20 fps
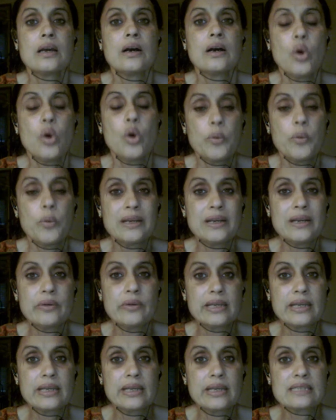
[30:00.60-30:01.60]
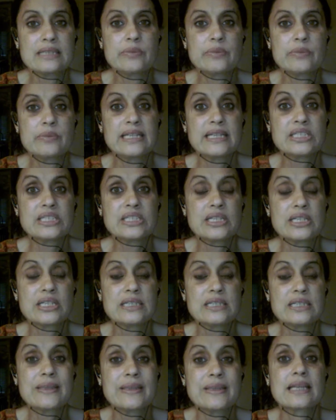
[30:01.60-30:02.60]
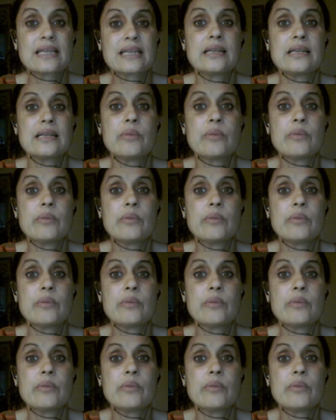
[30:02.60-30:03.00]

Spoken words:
open awareness meditation is basically about